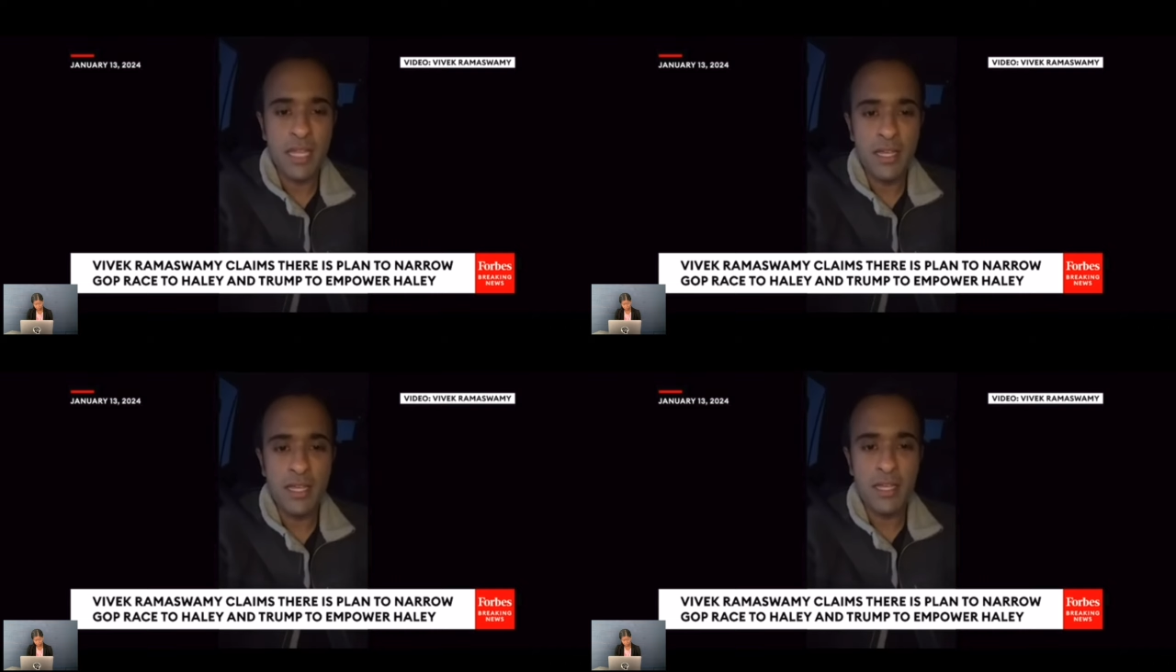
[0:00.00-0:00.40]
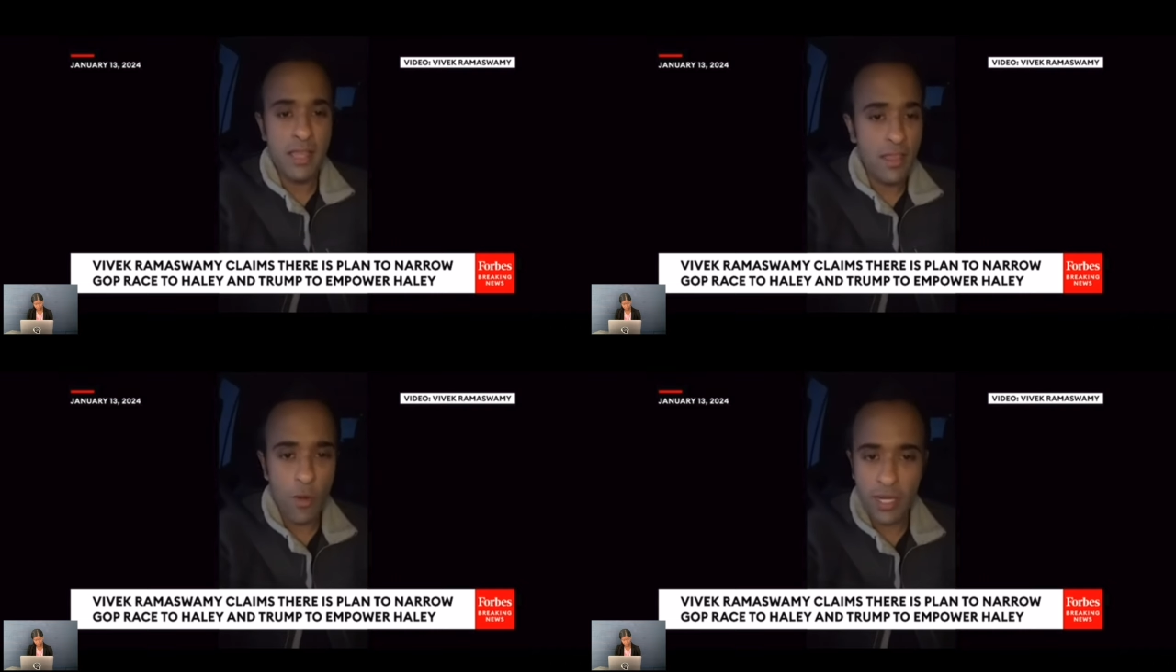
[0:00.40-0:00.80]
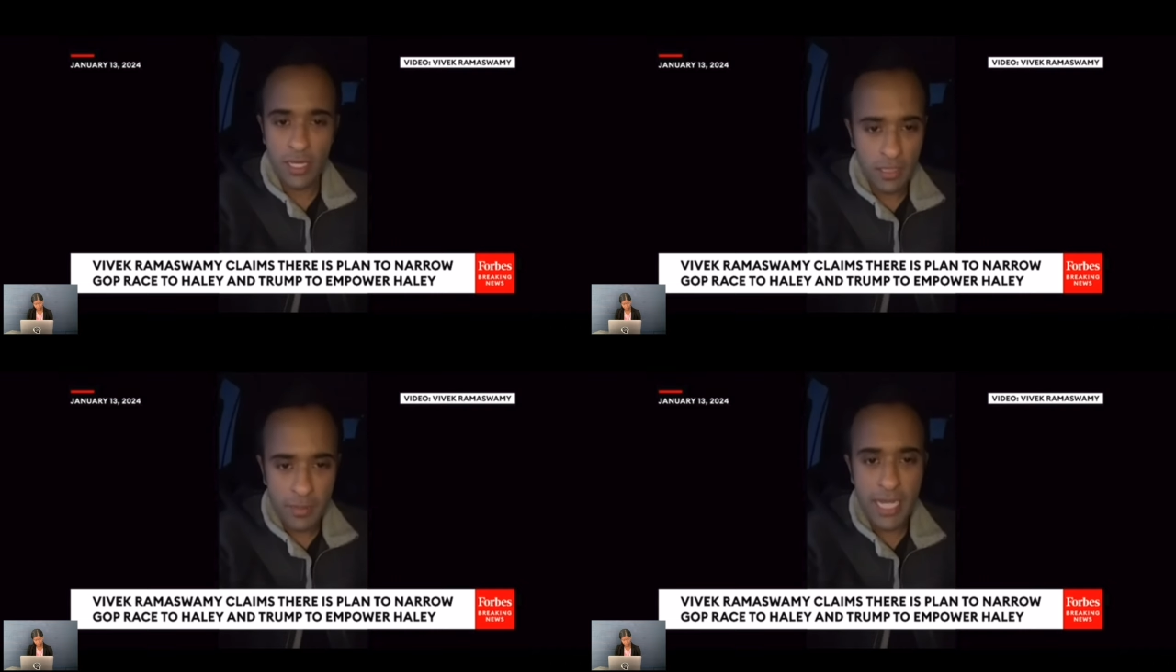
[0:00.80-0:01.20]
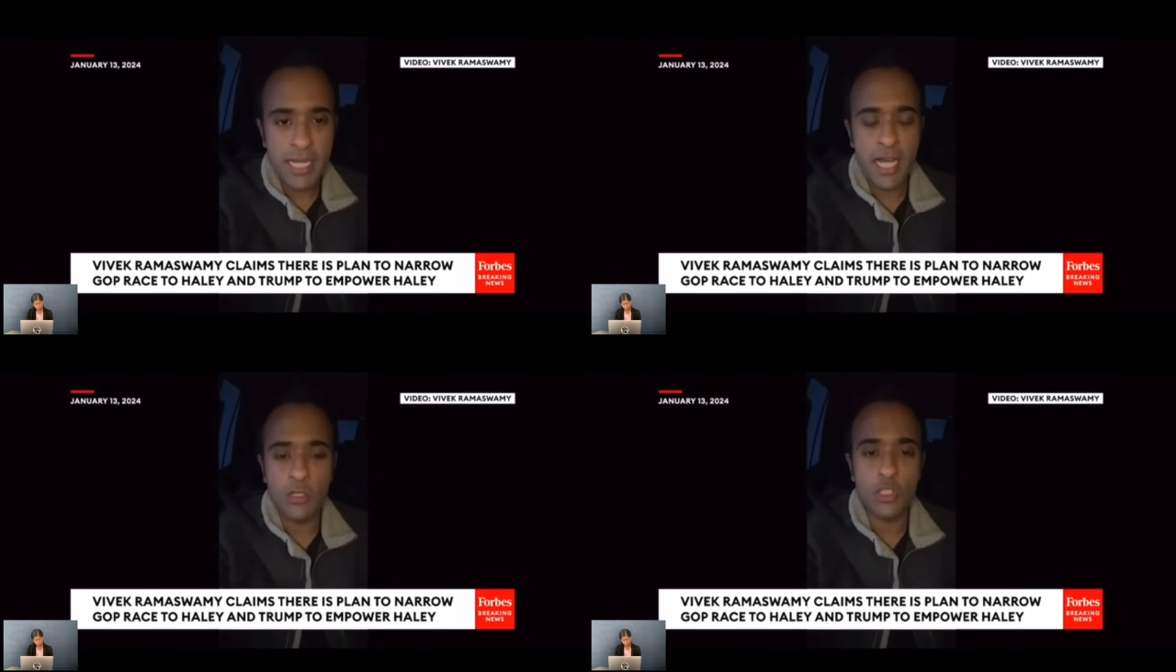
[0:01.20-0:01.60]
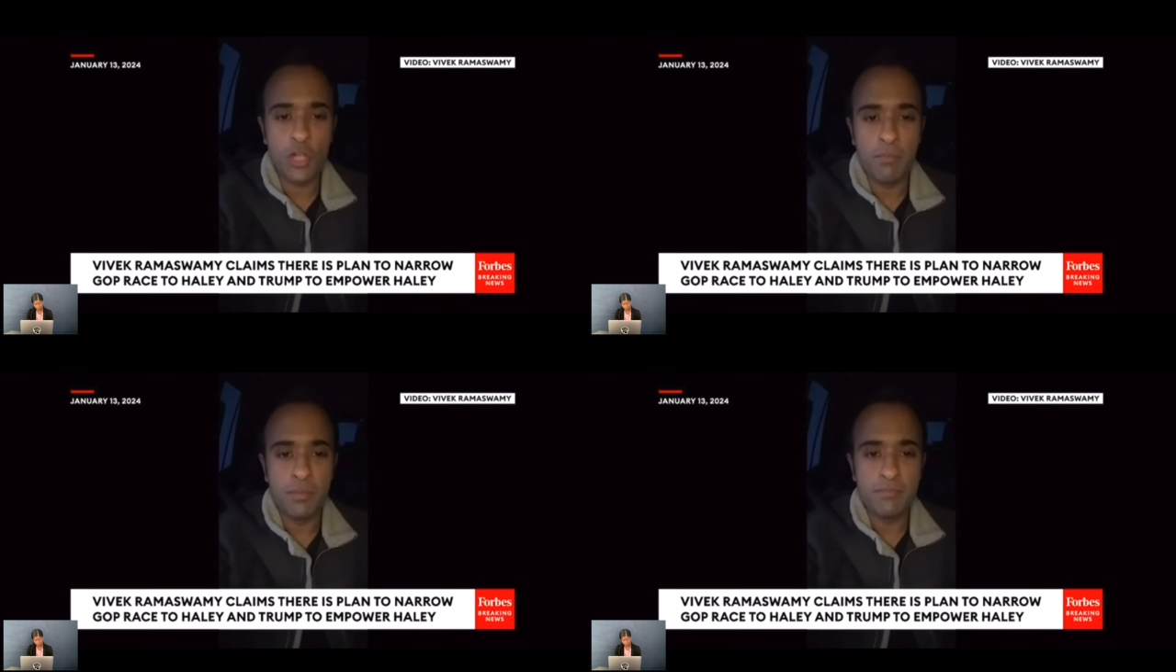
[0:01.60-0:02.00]
Then they want to eliminate Donald
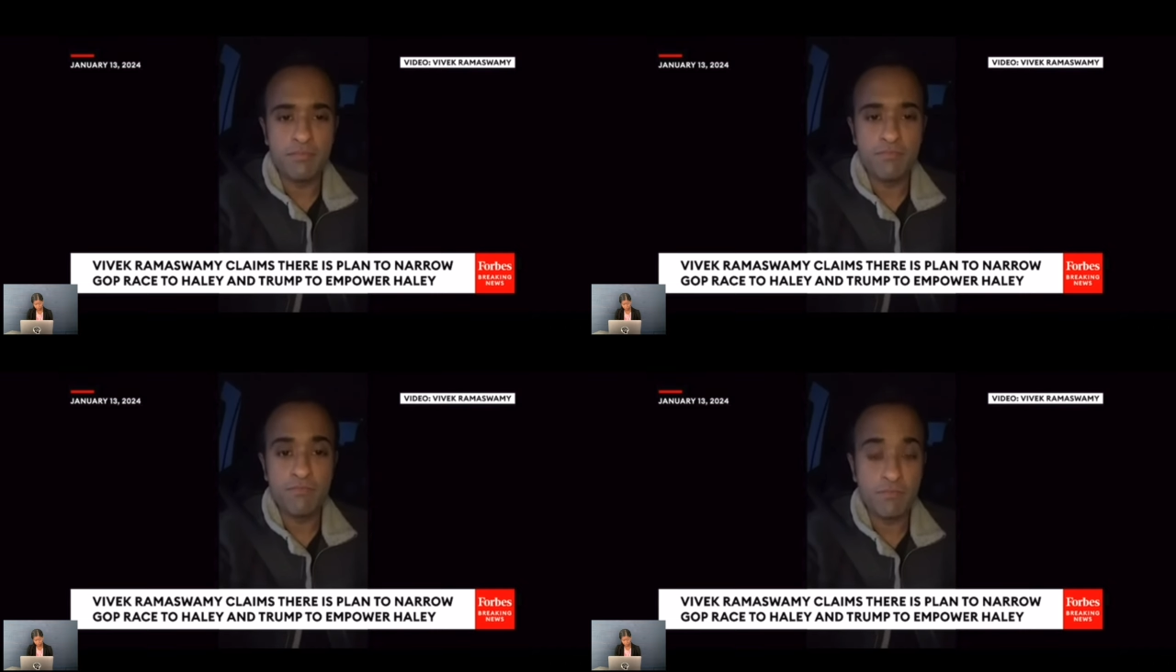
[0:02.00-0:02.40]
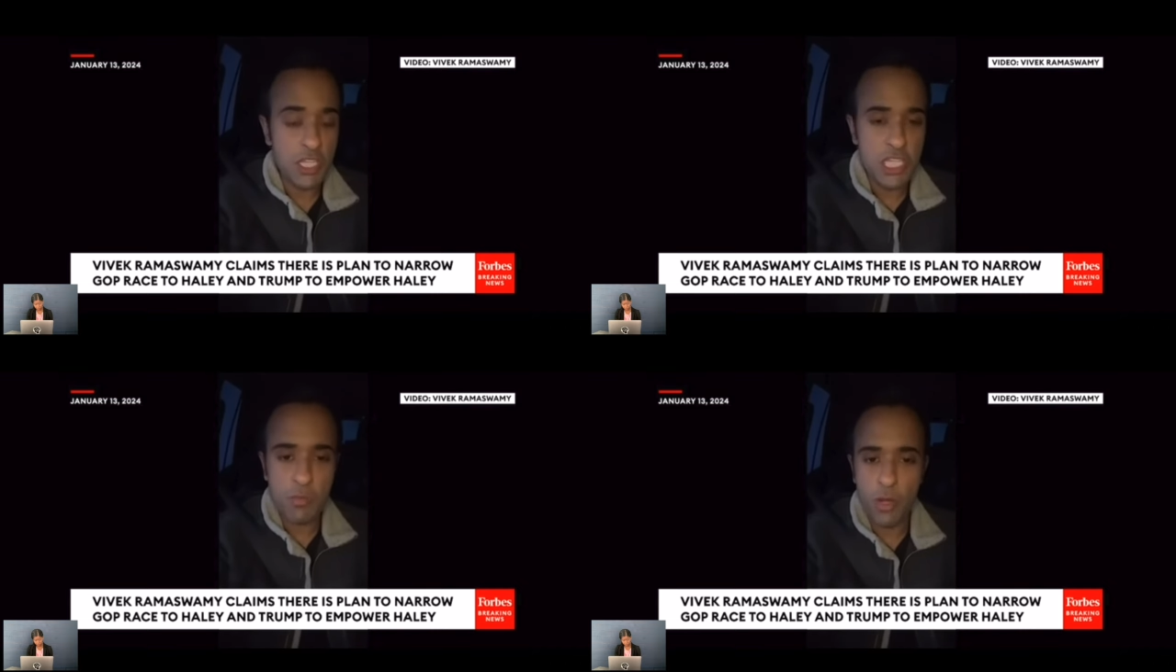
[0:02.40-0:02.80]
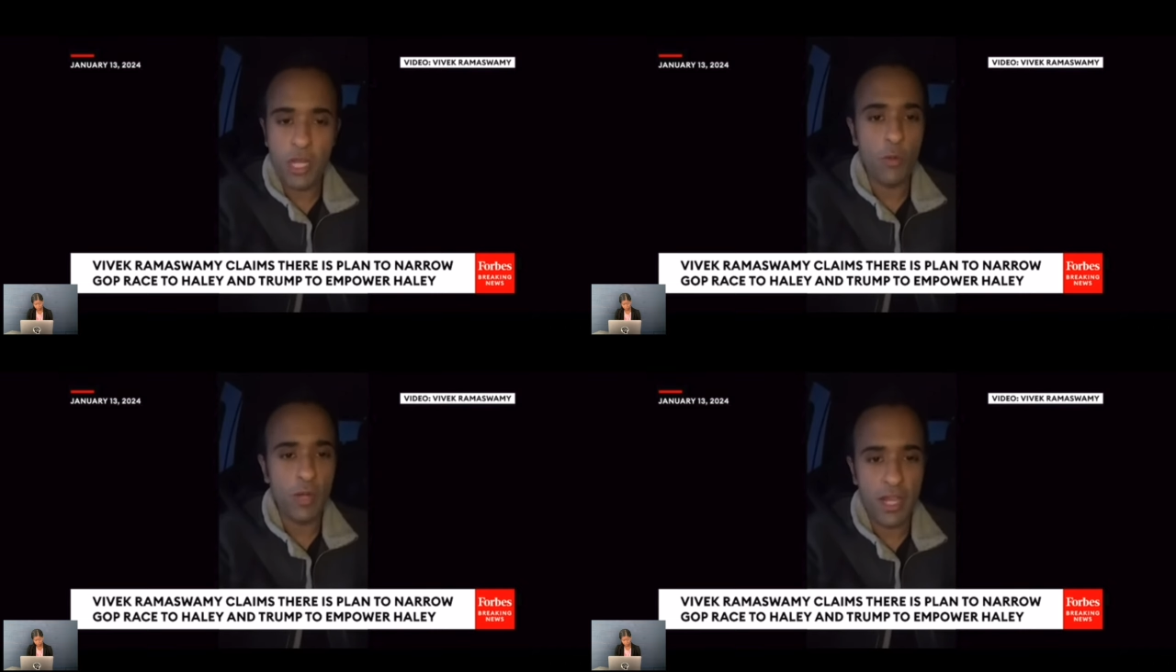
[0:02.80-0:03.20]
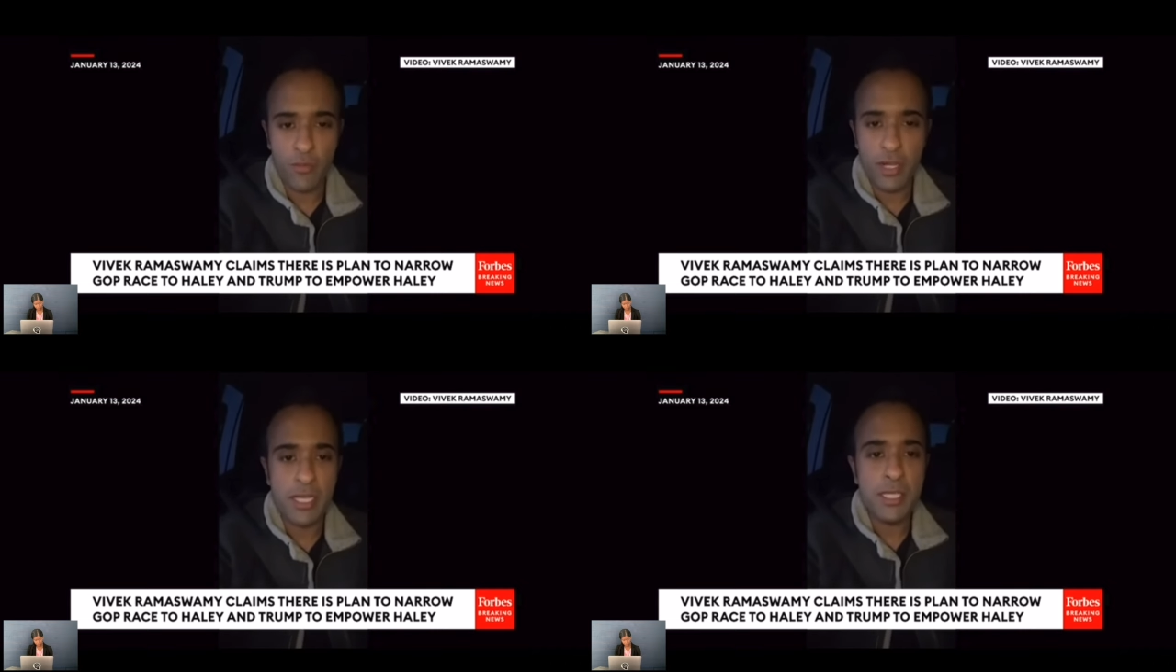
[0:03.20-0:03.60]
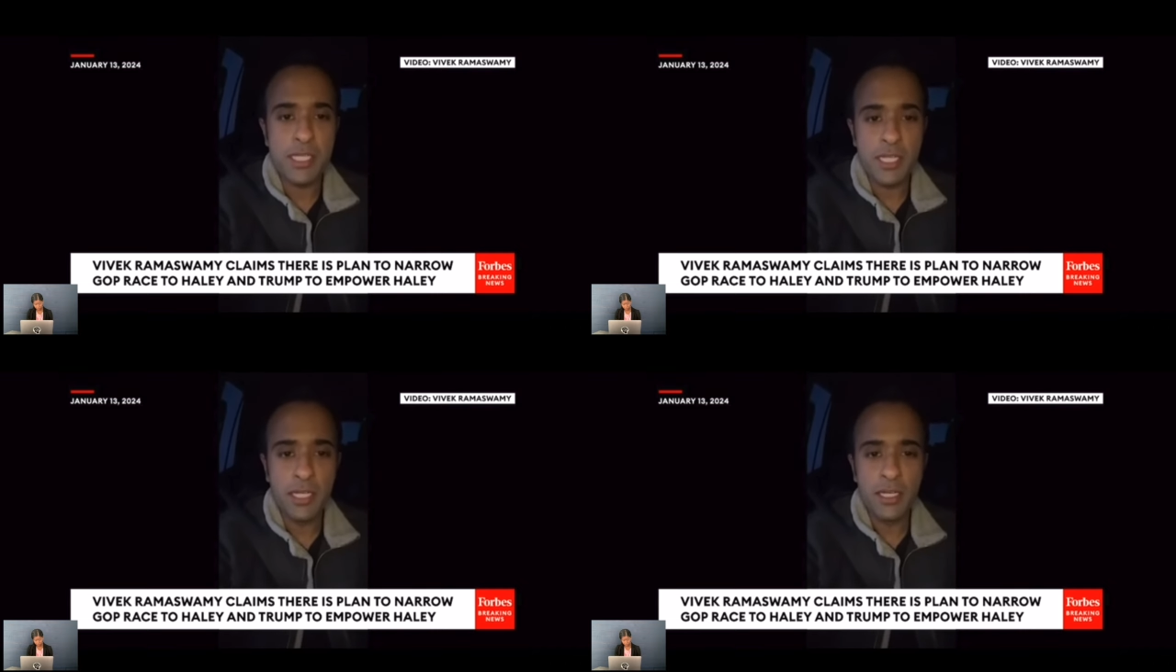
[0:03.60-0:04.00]
Trump this spring or whenever it is
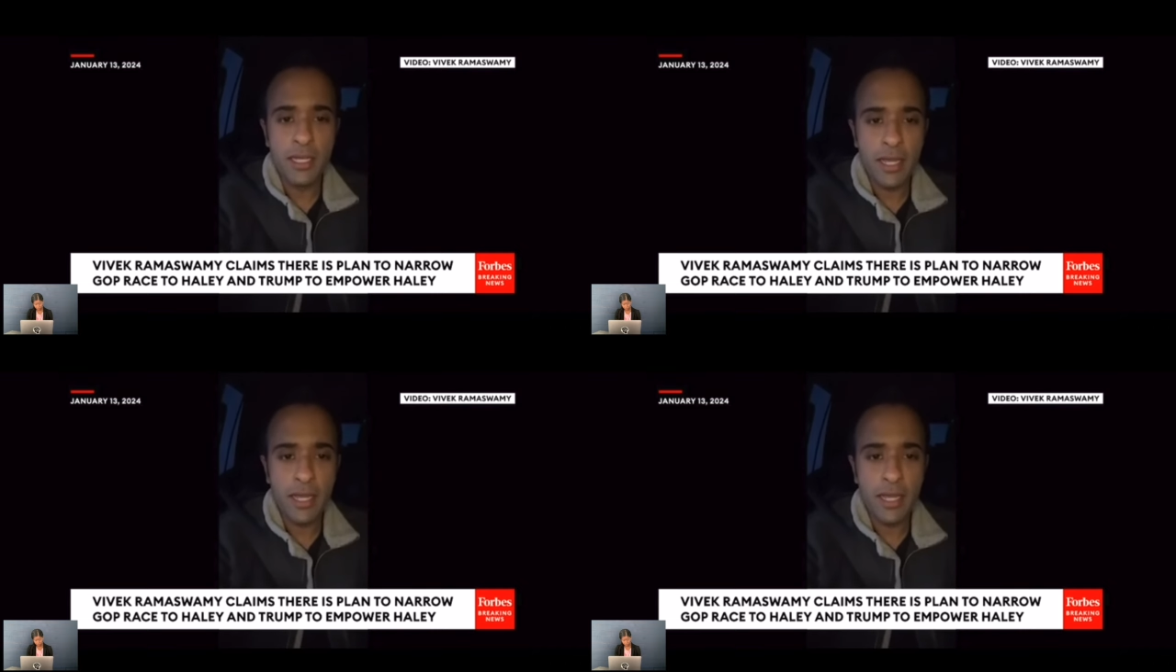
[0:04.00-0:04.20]
and